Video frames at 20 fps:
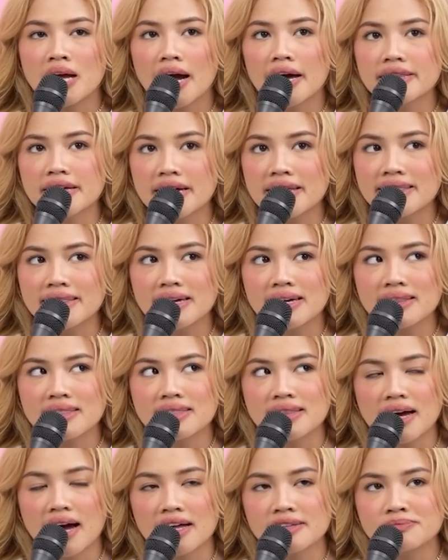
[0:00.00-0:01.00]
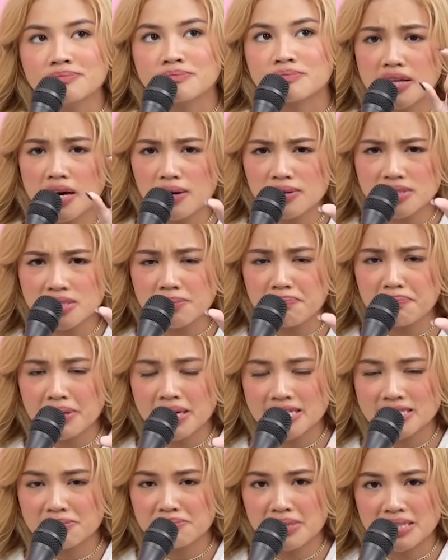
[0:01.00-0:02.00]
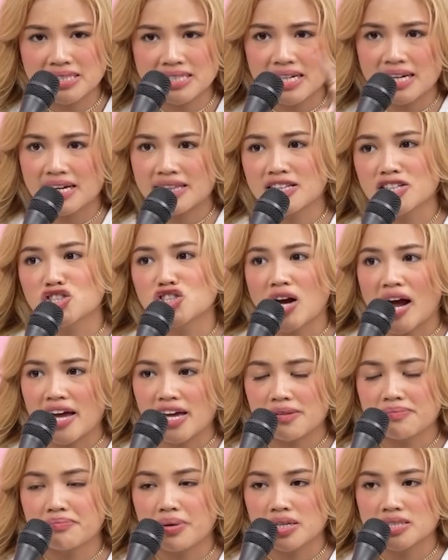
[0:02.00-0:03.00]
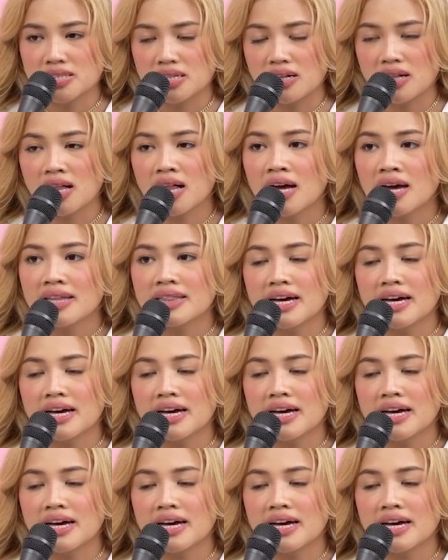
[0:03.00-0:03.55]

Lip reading: And I think that was the piece missing in the giant puzzle.